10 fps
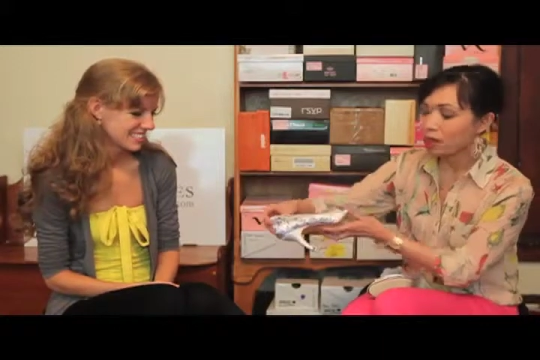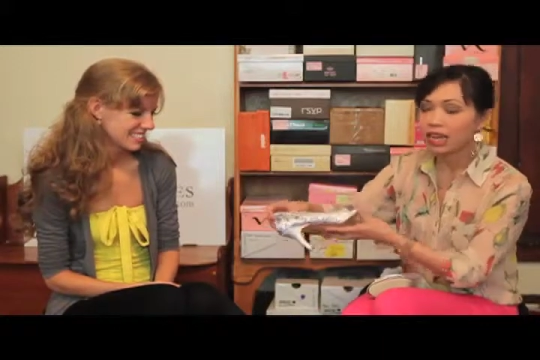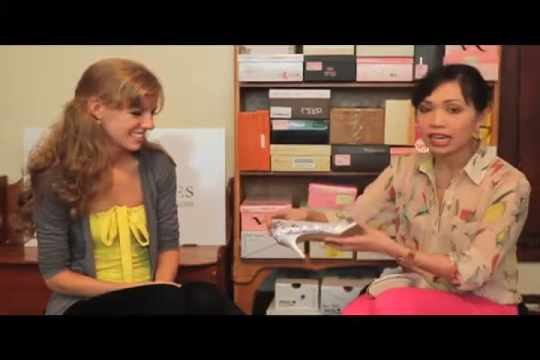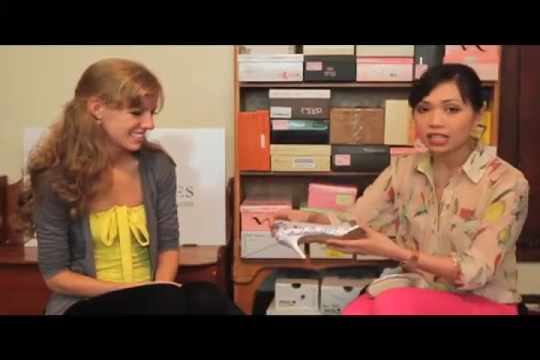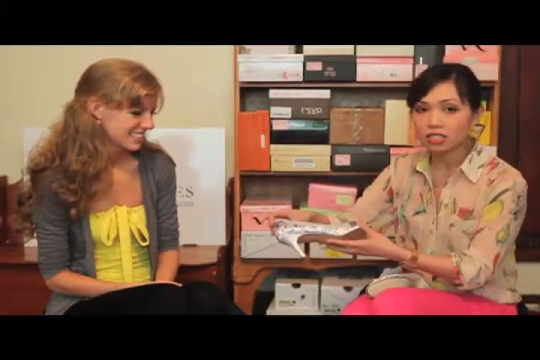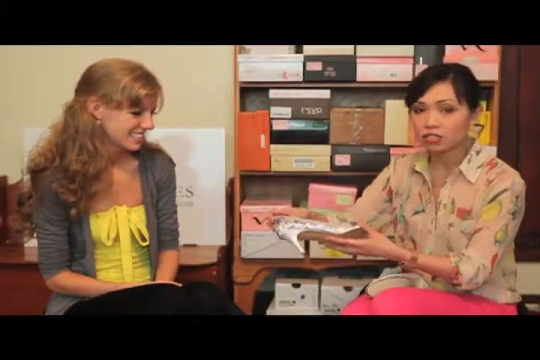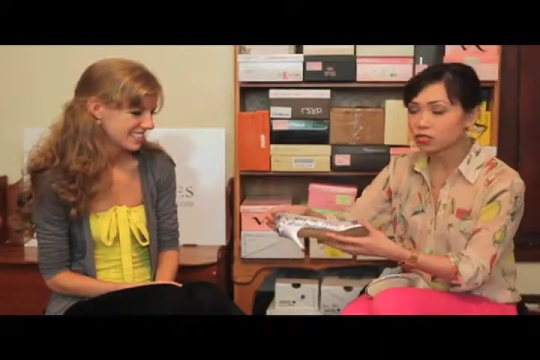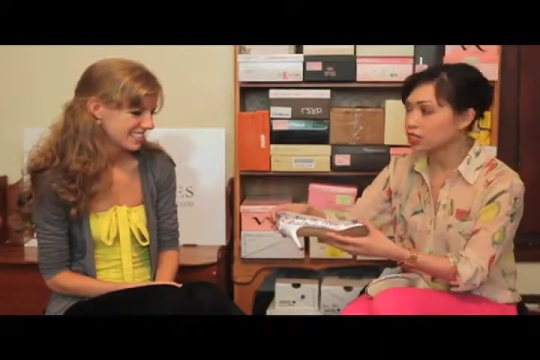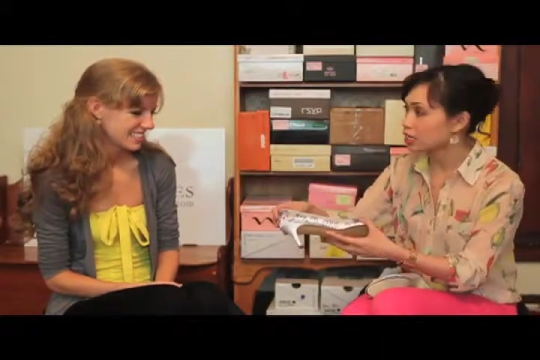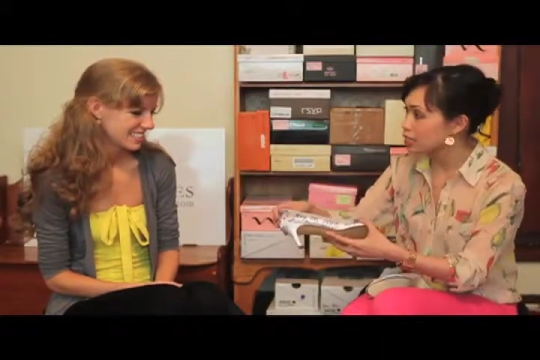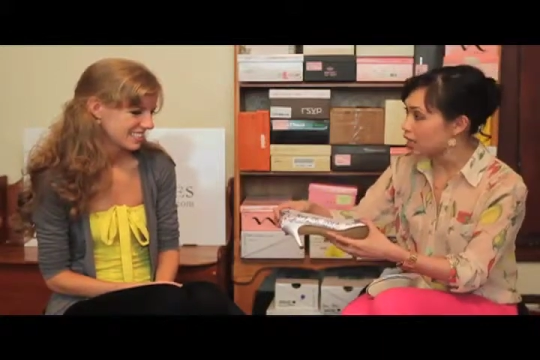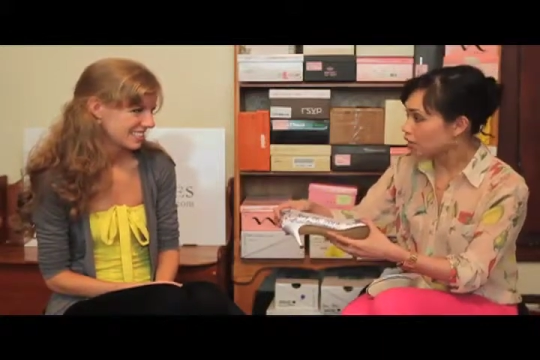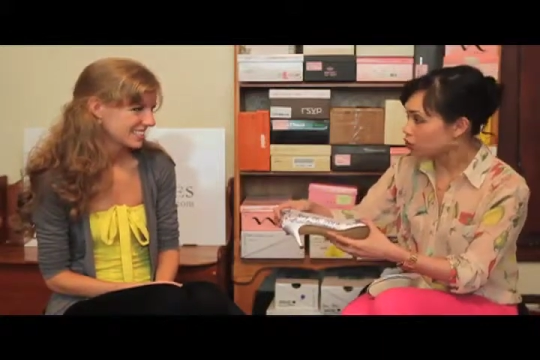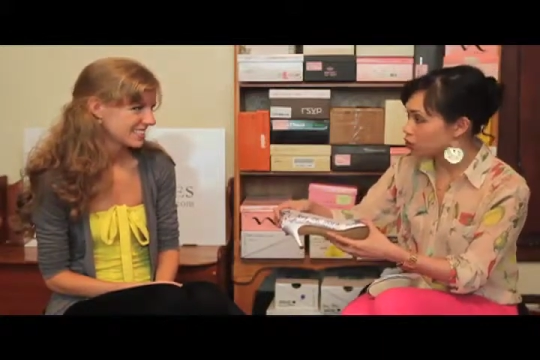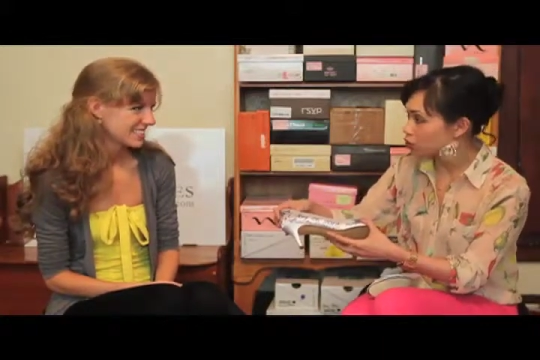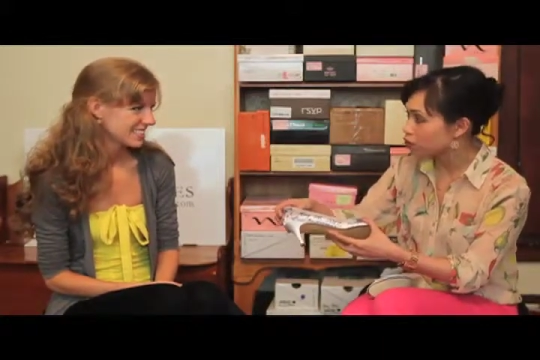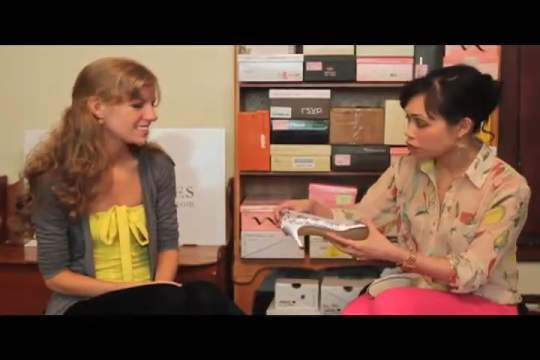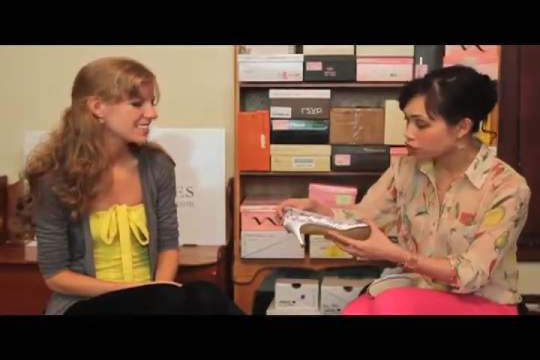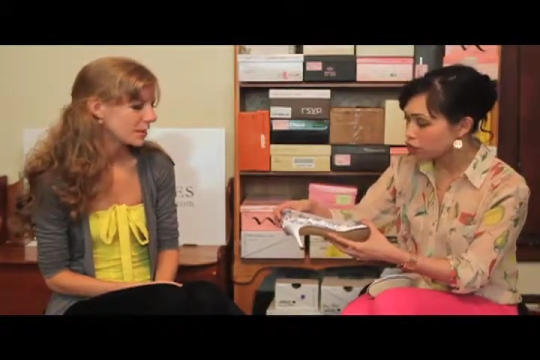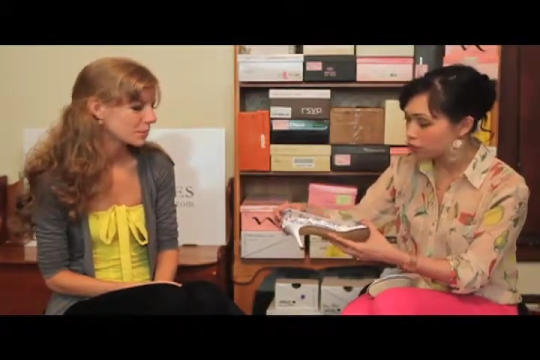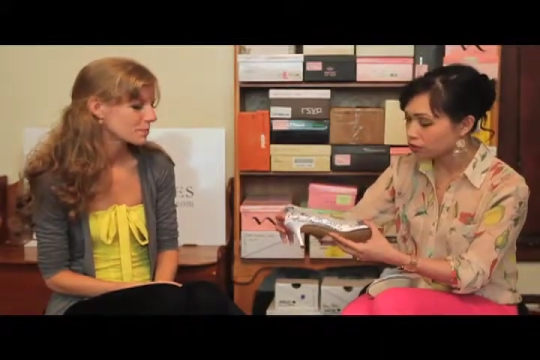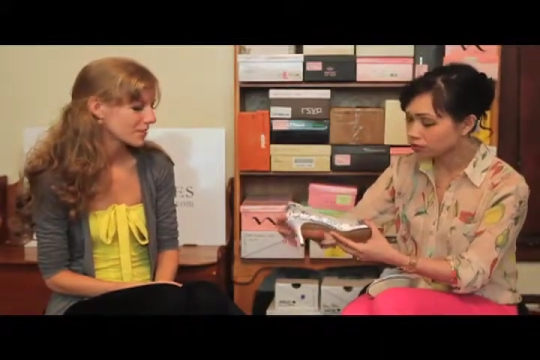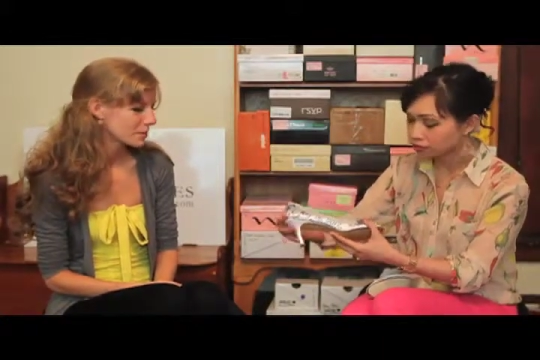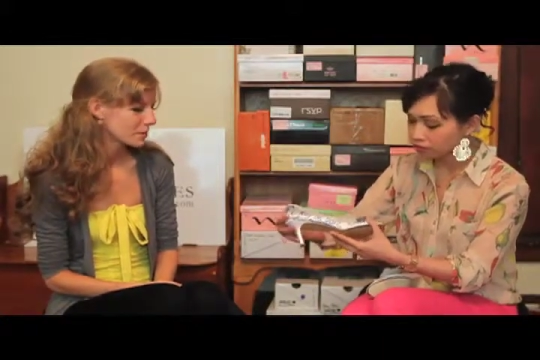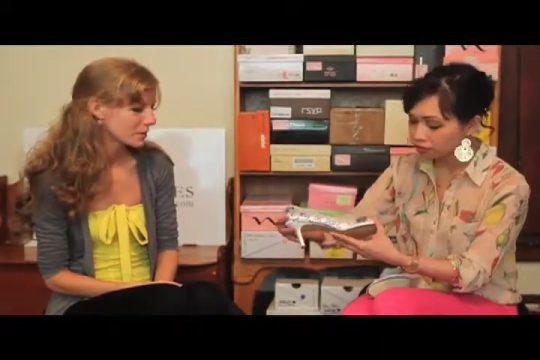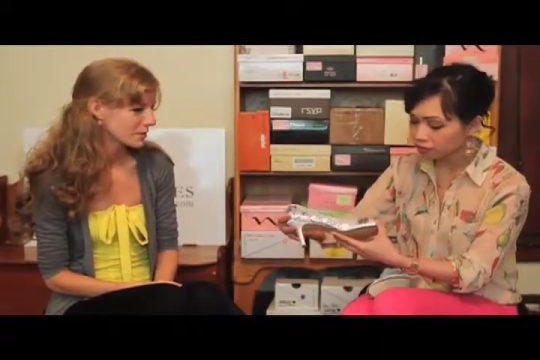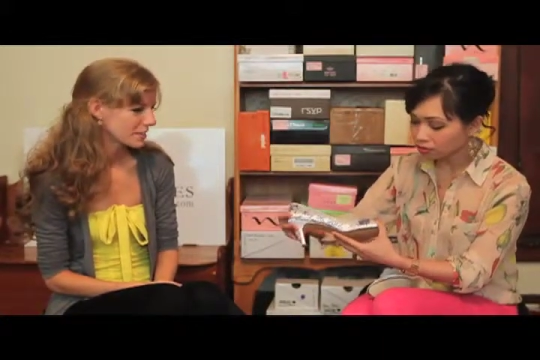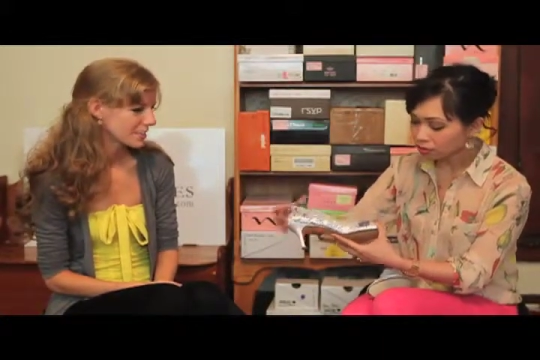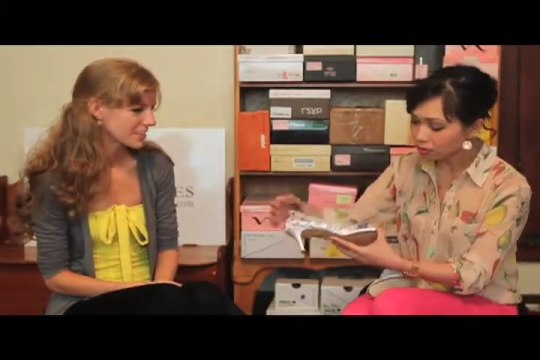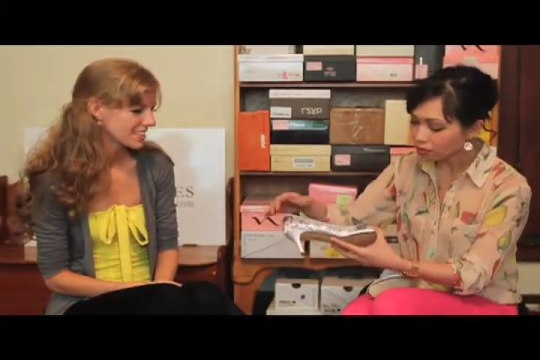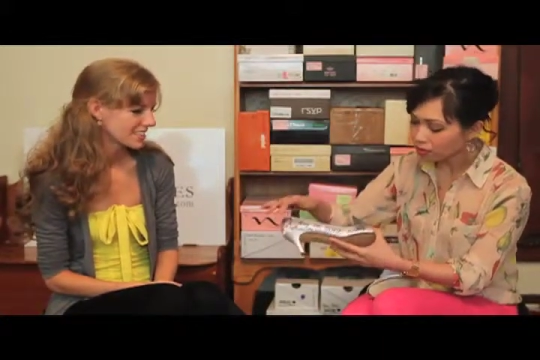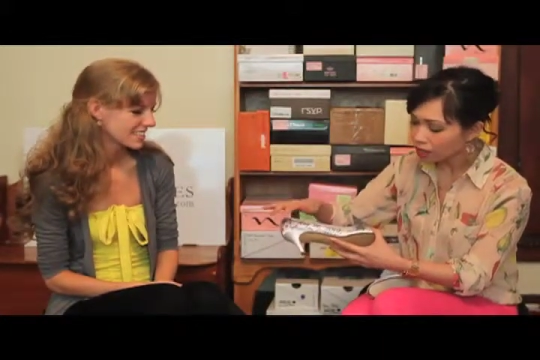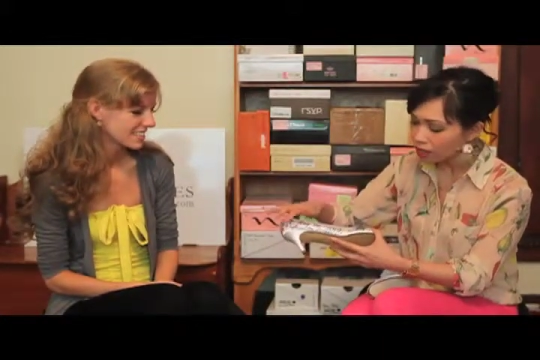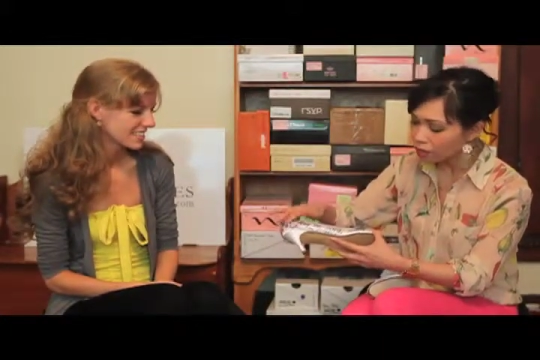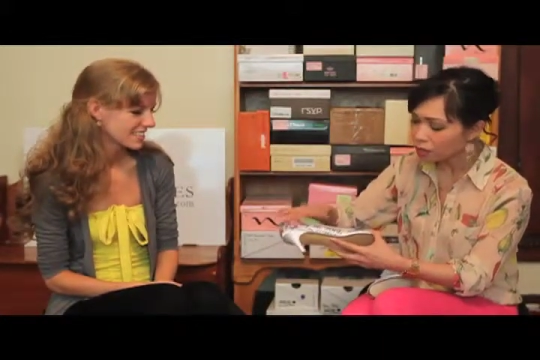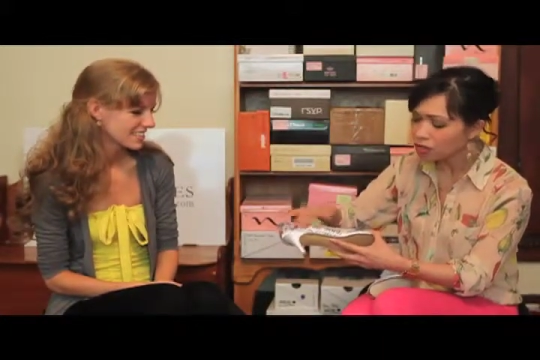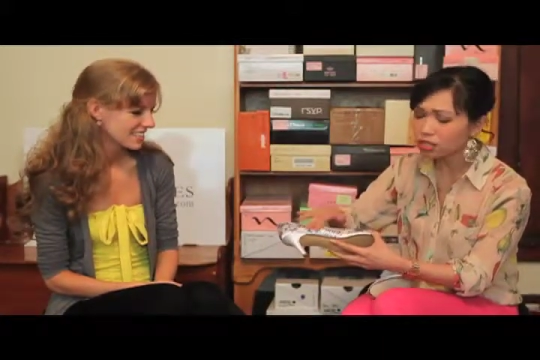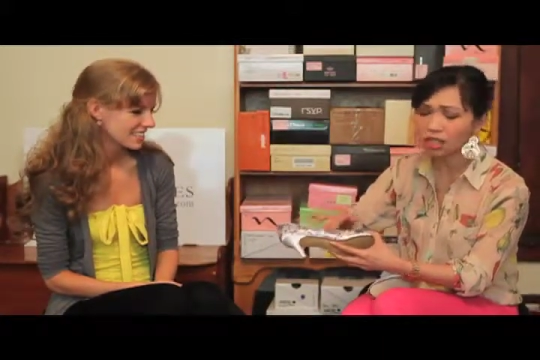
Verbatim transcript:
Speaker 1: paint, so it's like a tattoo for a yeah, shoe. Yeah, pretty much. Personal